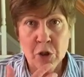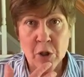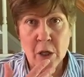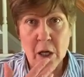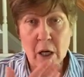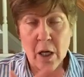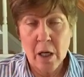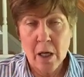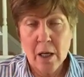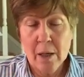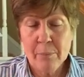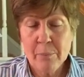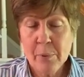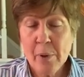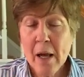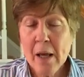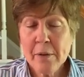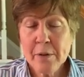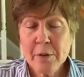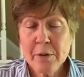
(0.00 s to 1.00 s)

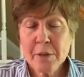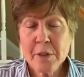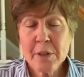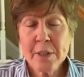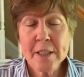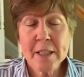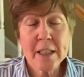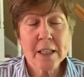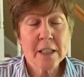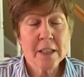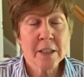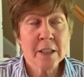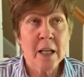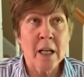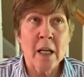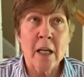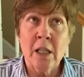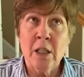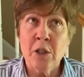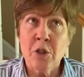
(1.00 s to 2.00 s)
brothers and
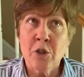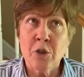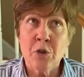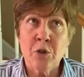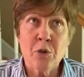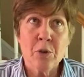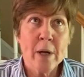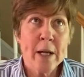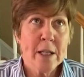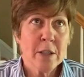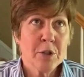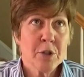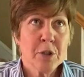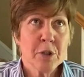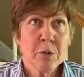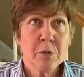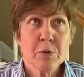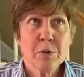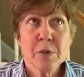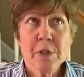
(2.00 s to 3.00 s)

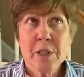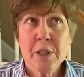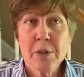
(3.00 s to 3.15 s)
grandchildren